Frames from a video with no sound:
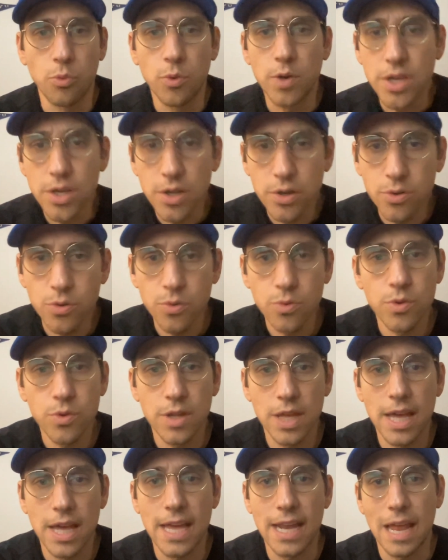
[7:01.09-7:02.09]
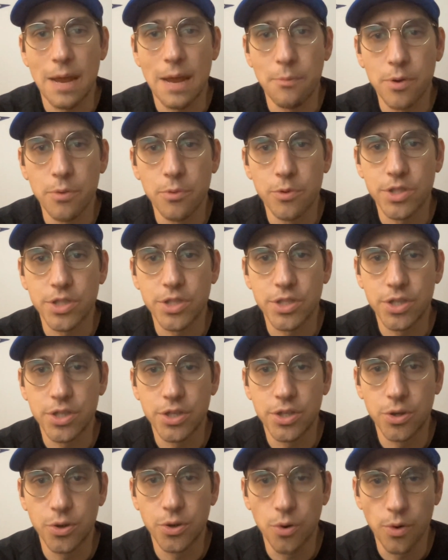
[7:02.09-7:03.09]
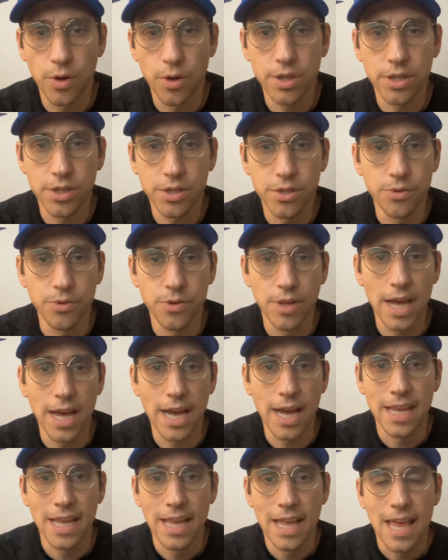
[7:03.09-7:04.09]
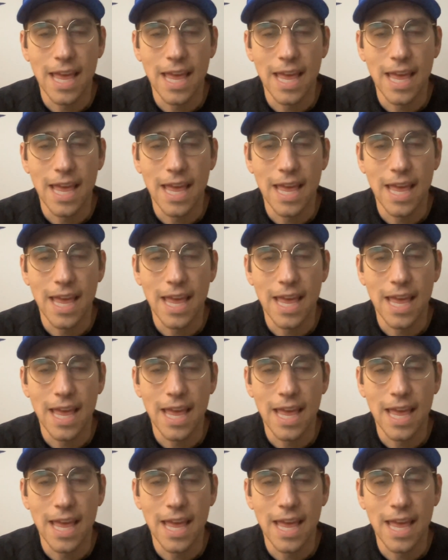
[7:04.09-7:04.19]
We knew that Emery was going to do that,